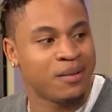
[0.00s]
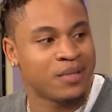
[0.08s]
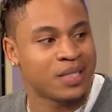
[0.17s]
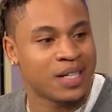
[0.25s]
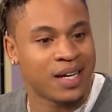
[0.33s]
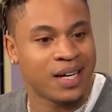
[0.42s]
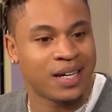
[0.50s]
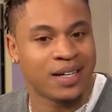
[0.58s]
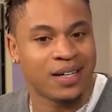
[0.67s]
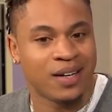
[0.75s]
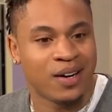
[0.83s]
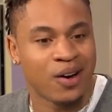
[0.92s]
it was
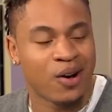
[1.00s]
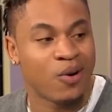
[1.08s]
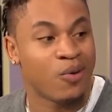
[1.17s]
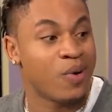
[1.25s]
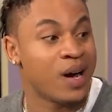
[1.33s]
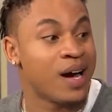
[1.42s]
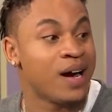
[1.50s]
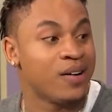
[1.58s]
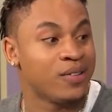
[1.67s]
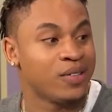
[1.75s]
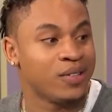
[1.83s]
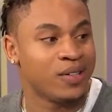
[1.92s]
like, oh
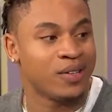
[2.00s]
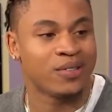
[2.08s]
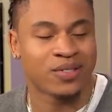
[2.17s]
wow, yeah.